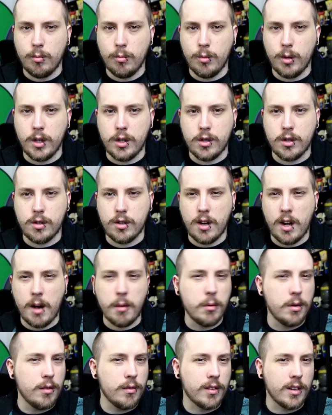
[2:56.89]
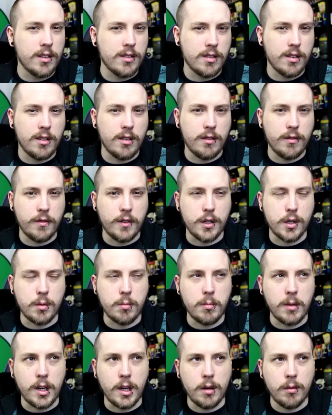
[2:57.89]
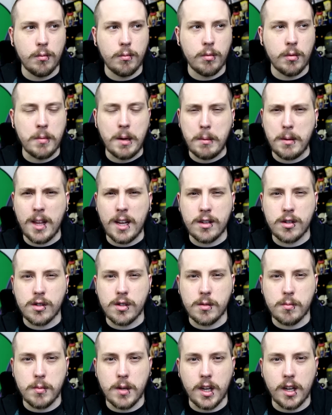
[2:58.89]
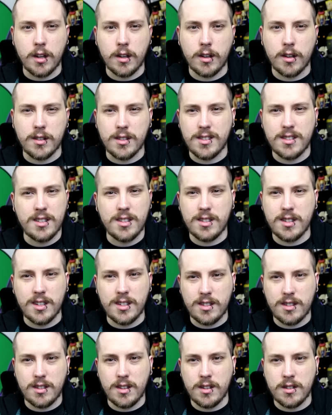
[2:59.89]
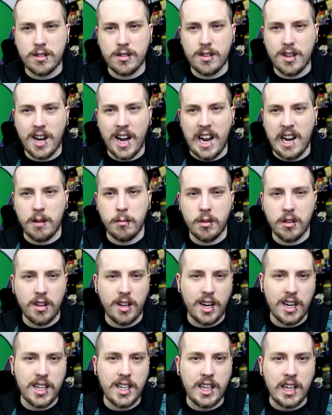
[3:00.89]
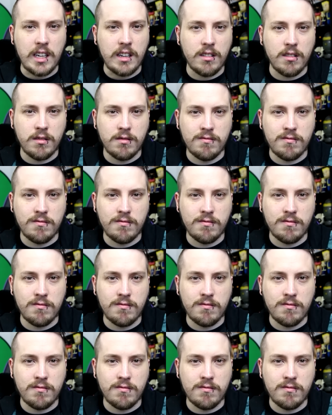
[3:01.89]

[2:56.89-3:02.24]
which I would have considered fish meat. But maybe that's just me, because it's an animal that I eat.